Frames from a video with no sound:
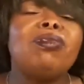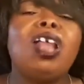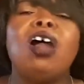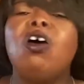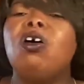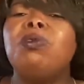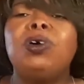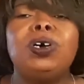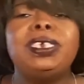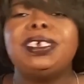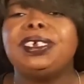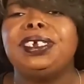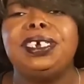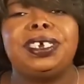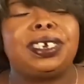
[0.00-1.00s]
Oh, I'm going to the
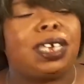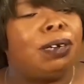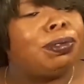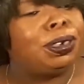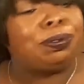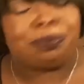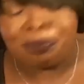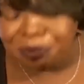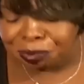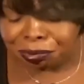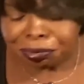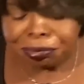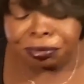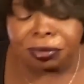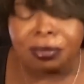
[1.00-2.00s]
nearest off too.
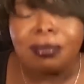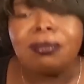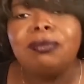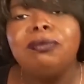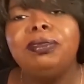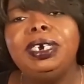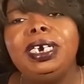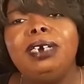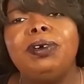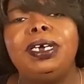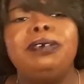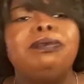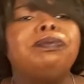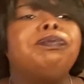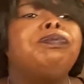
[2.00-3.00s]
But anyway,
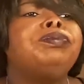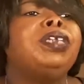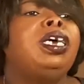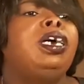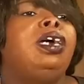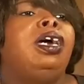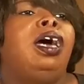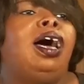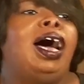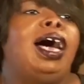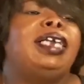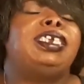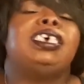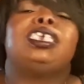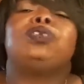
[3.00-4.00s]
I
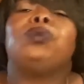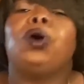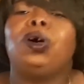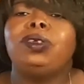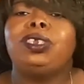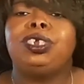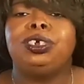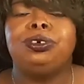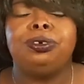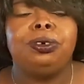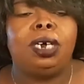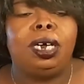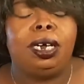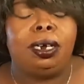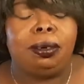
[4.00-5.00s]
just want to
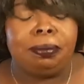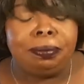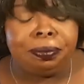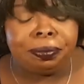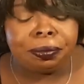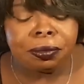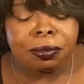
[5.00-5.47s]
um